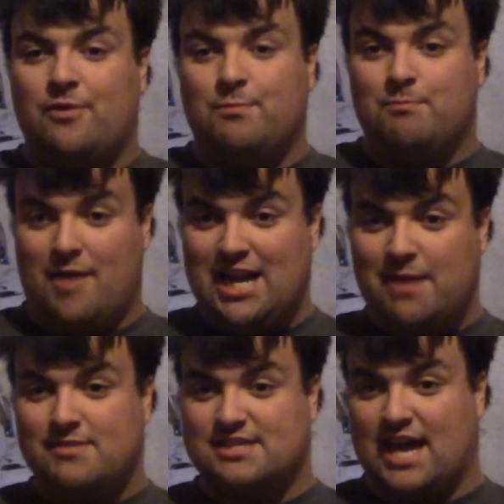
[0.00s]
My
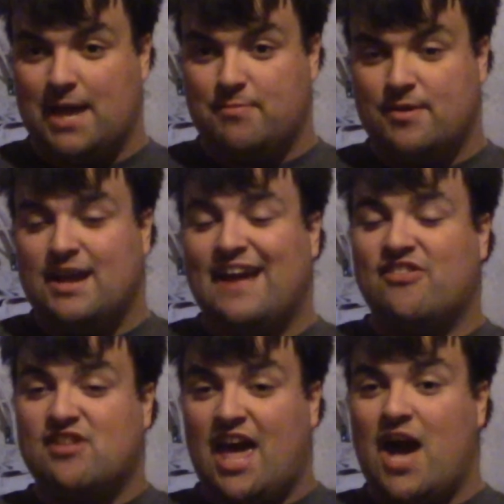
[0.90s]
name is Gabe, and
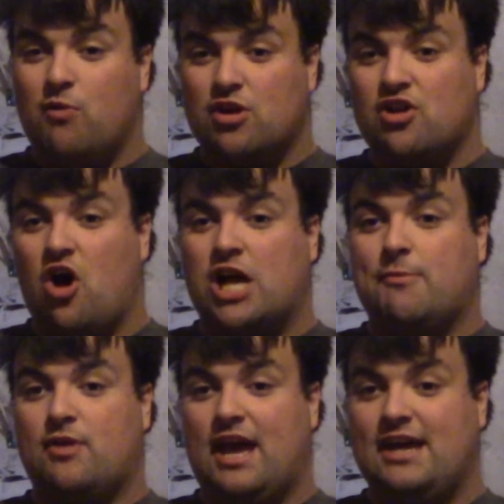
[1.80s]
today I want to talk
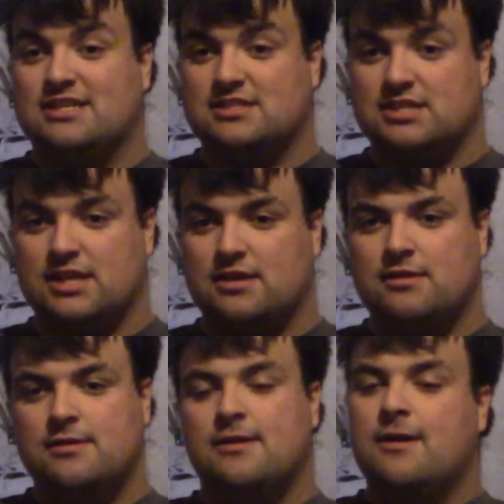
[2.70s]
about agency,
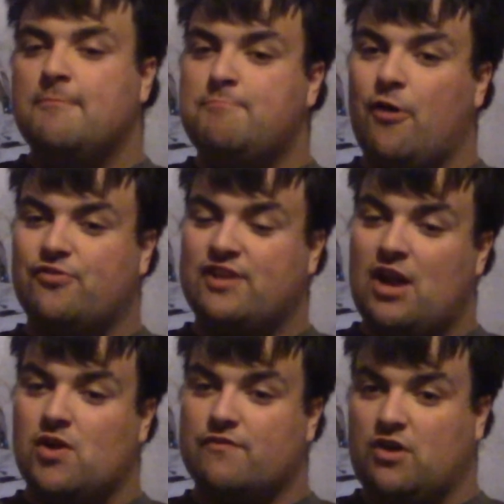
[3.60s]
both the
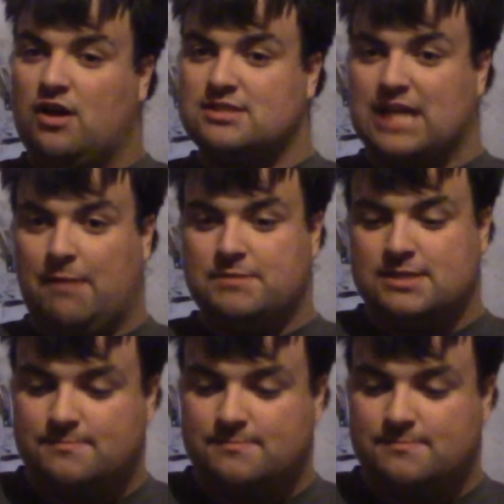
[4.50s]
narrative concept